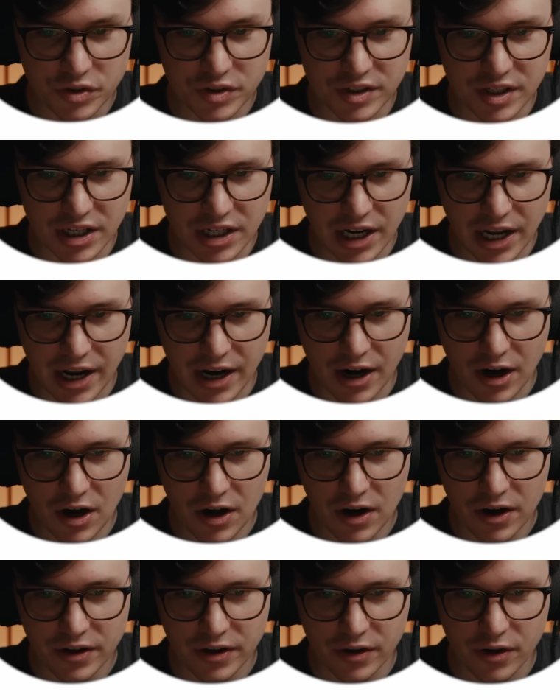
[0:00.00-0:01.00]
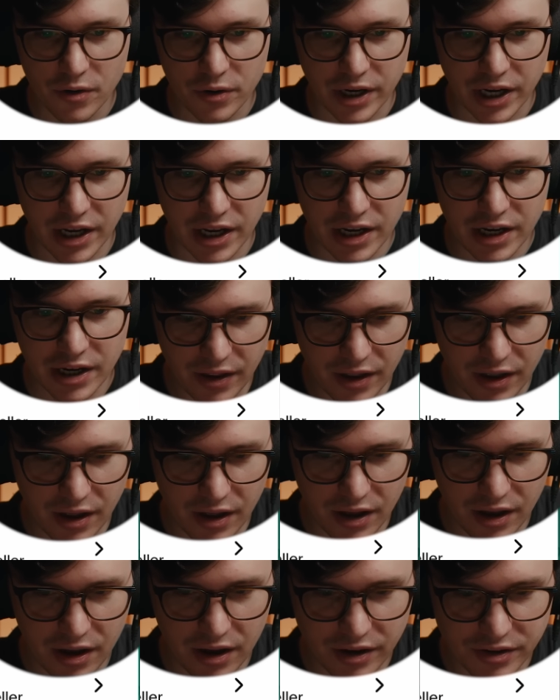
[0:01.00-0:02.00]
Zen Air, okay.
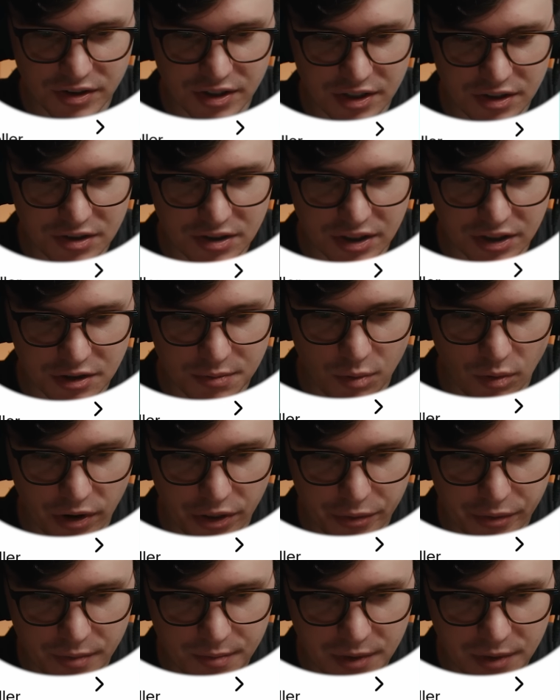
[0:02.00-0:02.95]
Uh, is this six point three